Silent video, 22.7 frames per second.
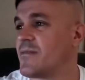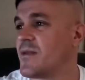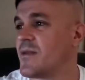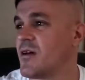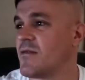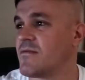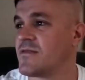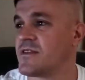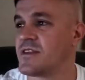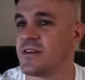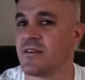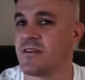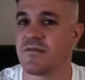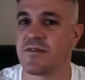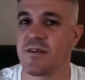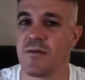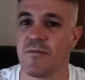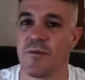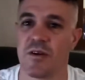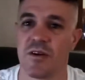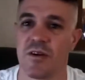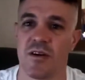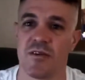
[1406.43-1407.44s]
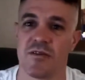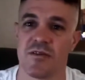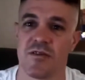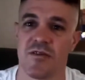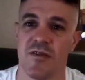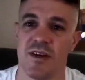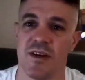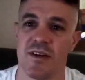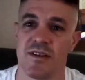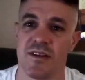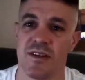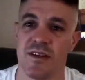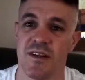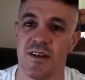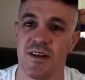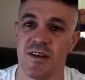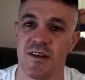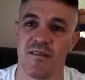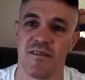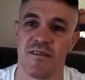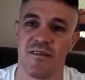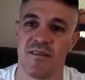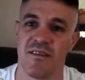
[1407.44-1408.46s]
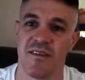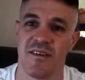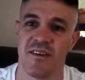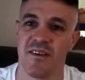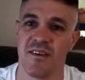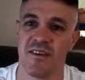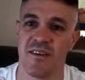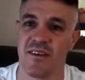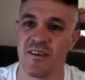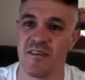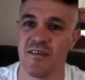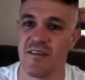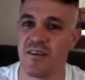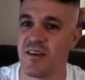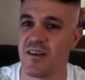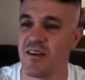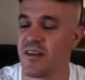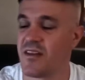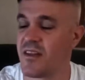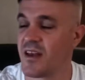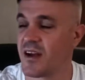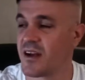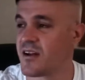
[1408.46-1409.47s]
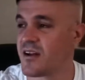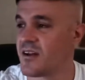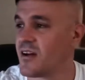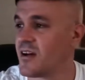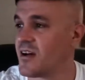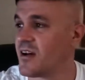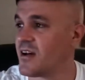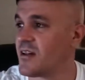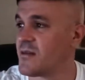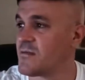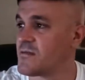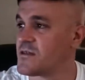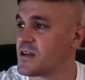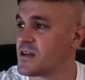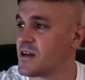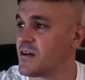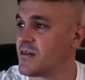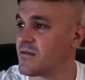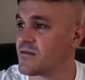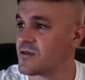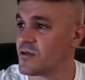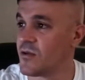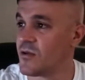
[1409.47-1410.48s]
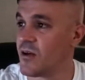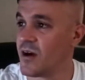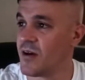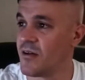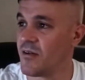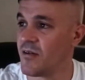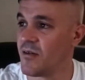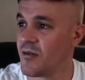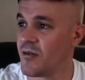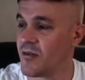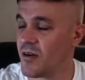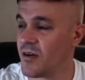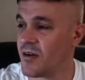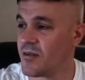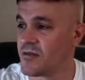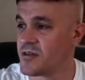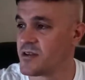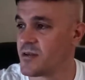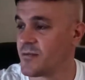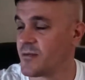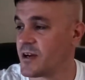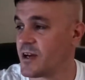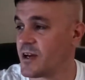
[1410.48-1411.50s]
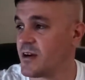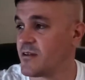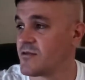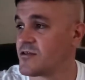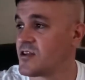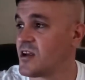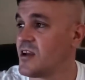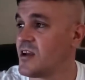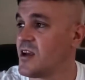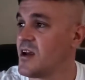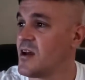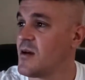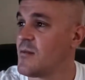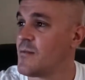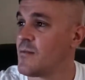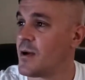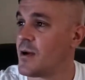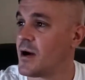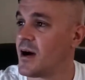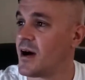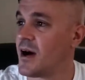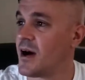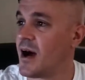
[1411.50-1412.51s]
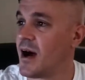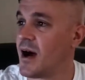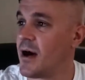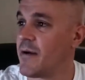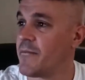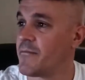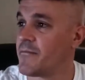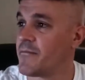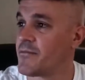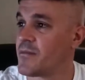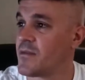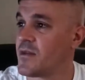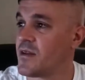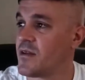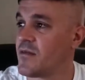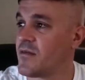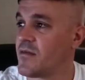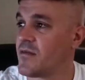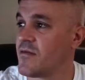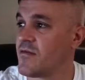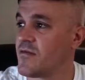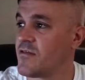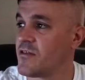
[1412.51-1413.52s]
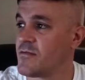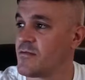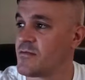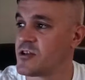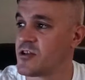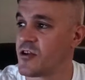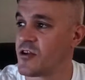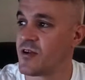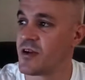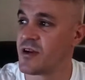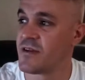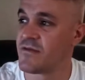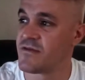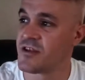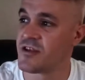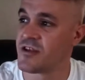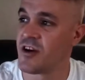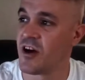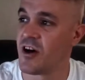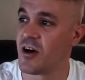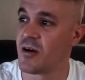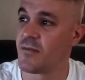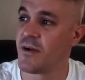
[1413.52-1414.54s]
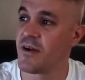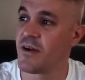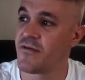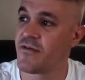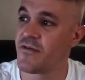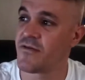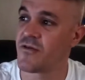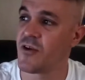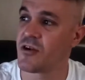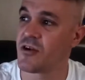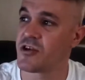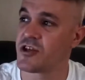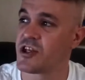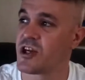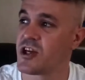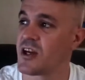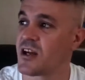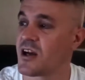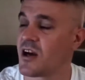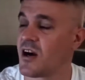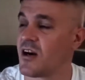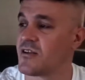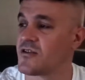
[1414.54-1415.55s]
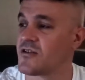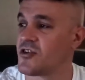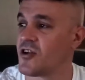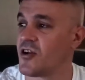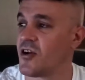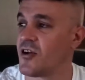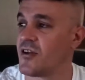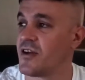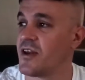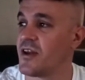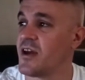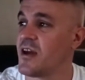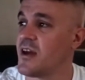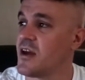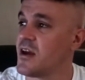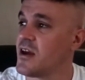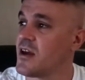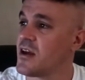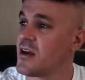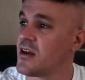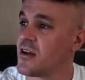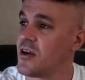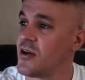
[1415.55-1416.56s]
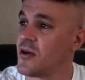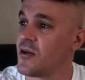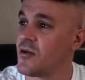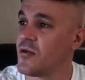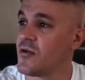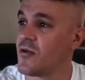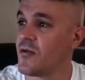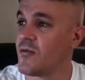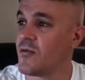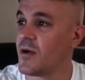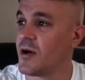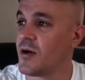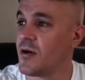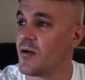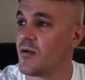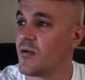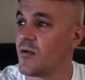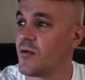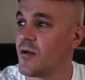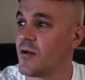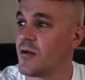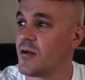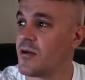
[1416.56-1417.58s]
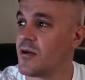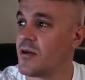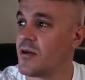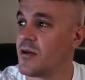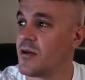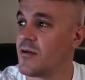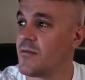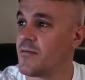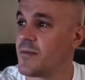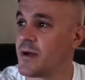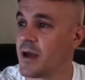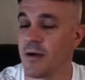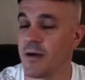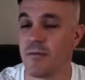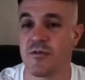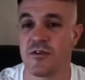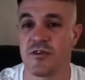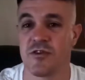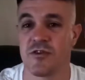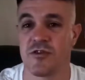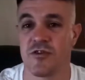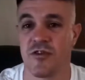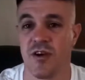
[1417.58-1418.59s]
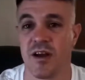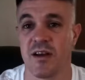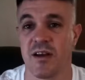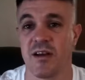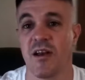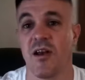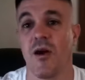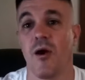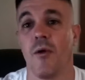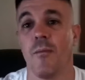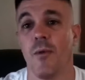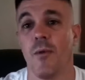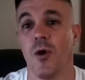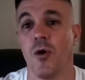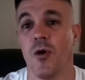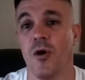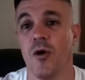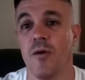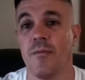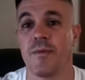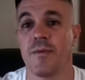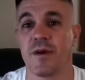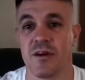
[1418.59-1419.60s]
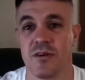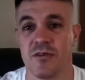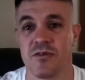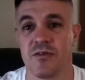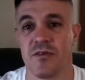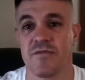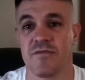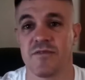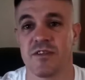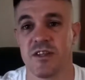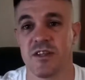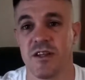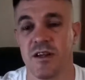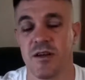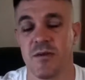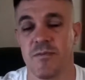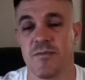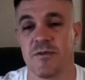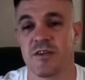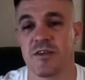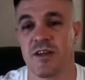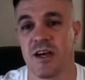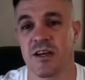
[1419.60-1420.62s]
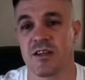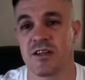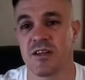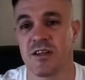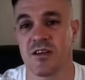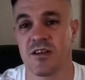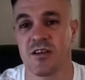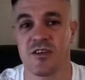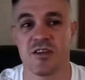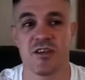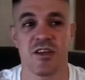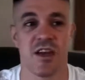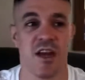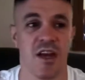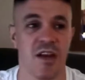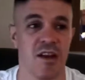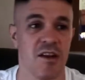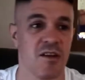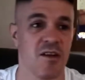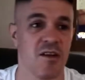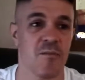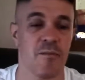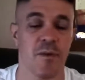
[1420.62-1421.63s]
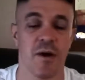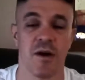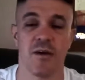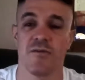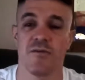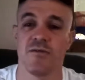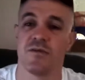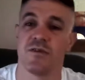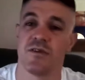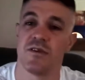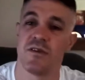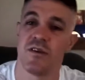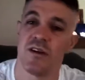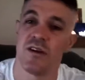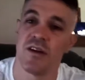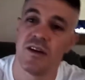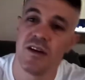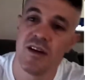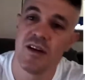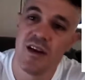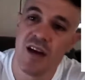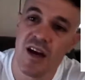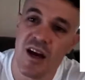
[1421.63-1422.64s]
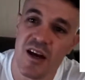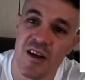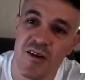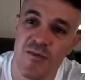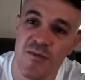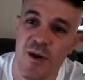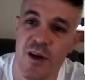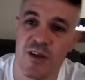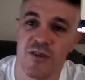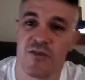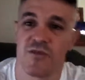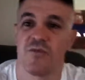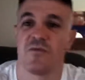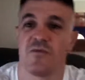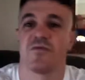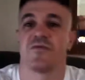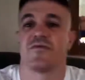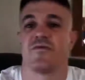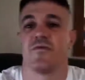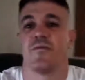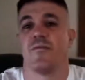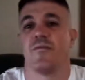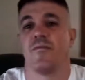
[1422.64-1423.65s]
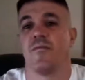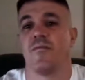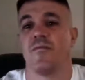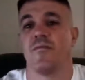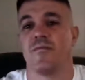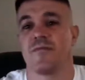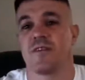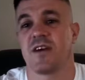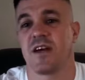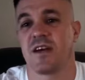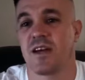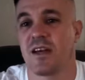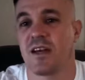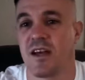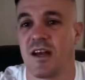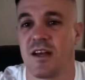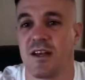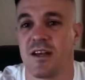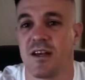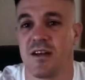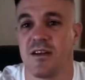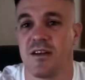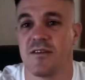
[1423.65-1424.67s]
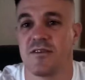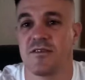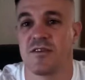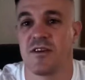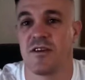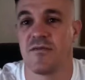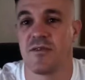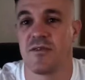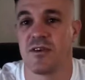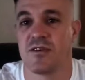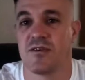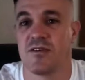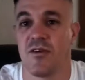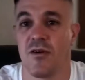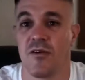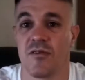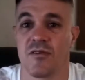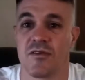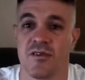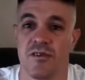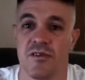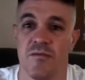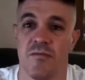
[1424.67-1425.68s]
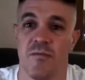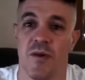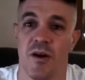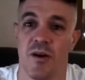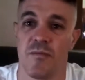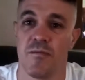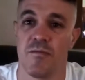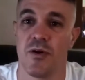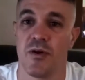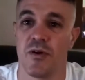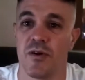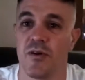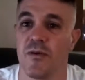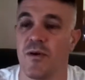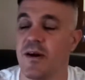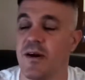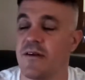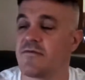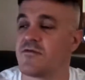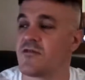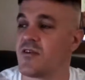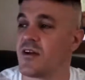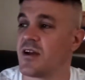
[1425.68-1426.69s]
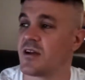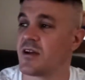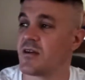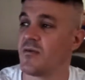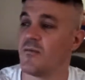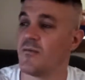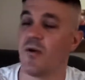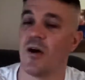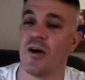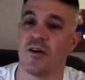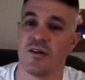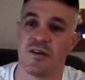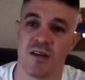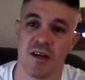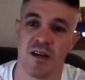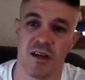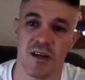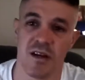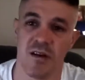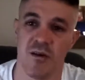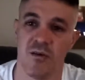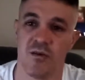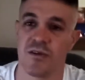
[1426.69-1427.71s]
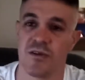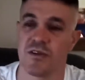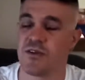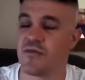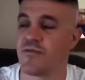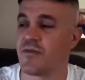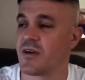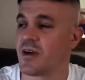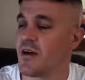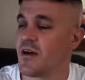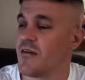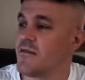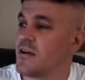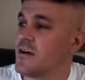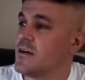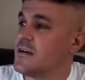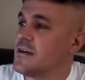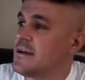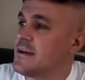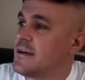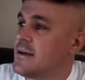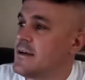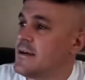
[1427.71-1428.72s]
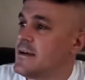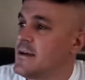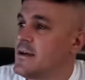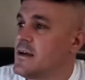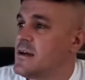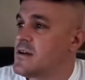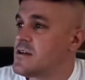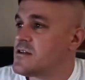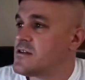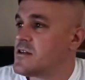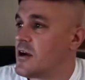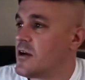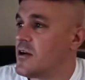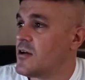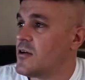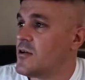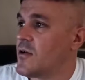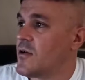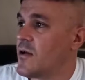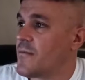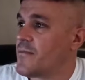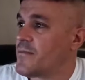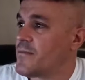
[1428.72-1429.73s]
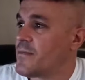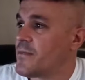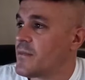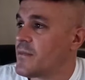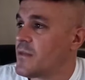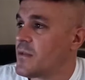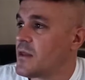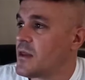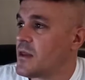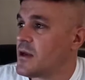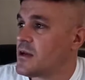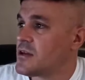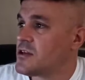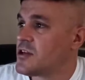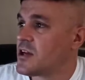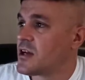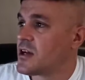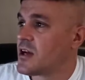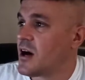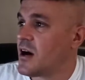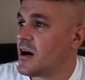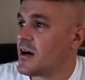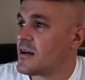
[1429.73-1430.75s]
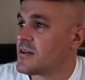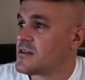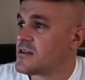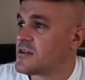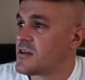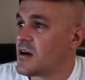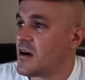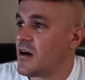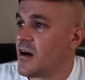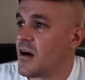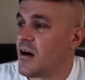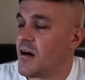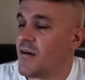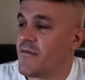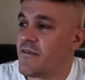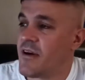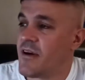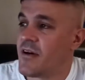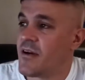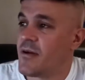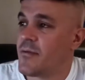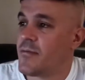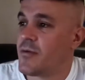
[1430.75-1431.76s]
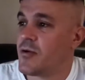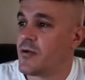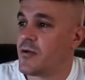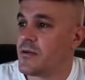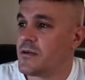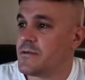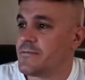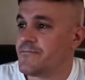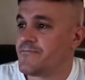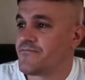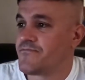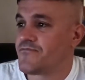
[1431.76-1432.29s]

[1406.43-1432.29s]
Obviously, if someone goes crazy, they're going to hurt themselves or someone else. But for the majority of the time, if you've got Shin Guards on, you will be able to train a lot more, because obviously you're protecting your skin and your bones and your muscles from taking any serious knocks that might put you out of training or might take longer to recover. So Shin Guards are very important.